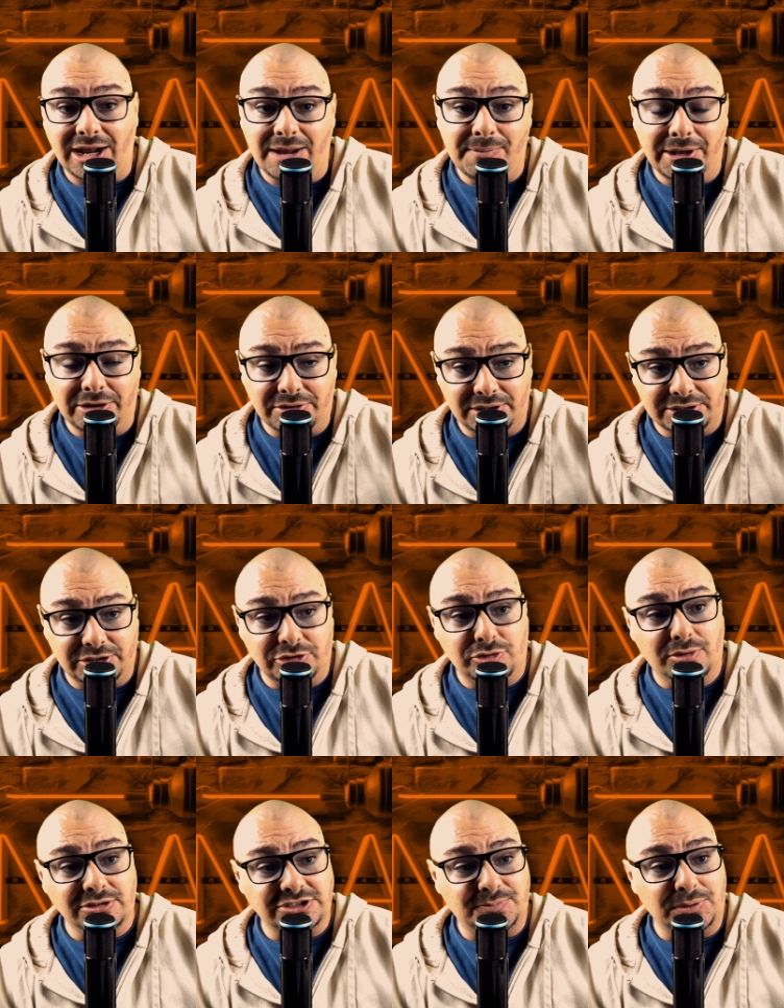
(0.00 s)
Hey, man, don't let the
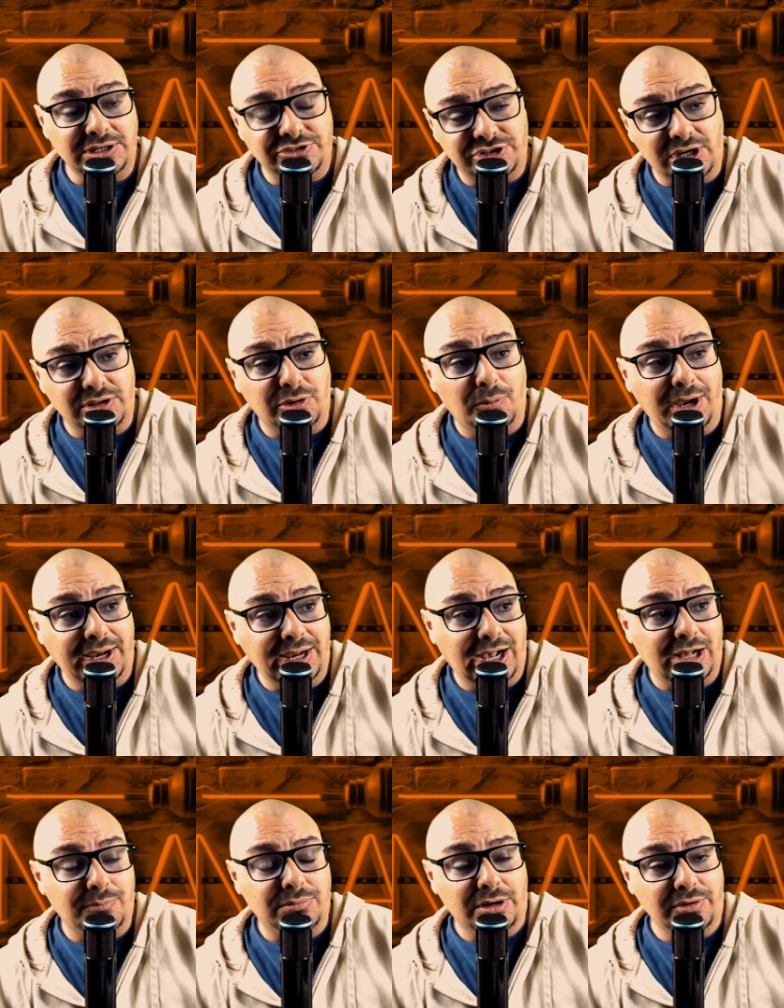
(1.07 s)
door split you on the way
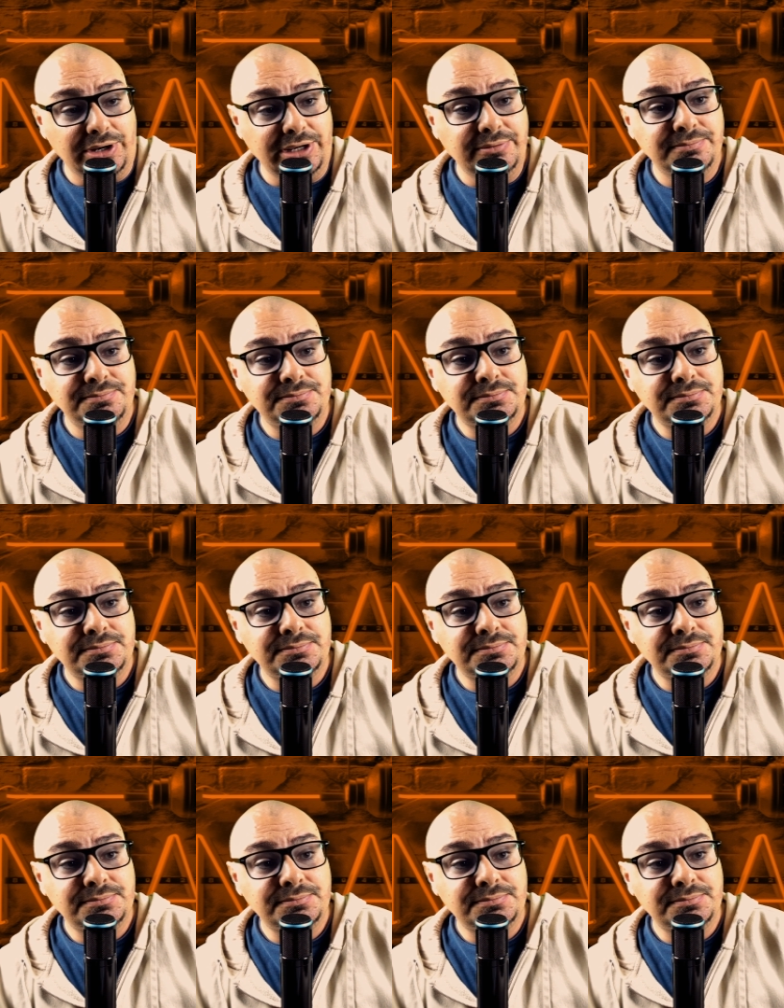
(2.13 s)
out, Brody.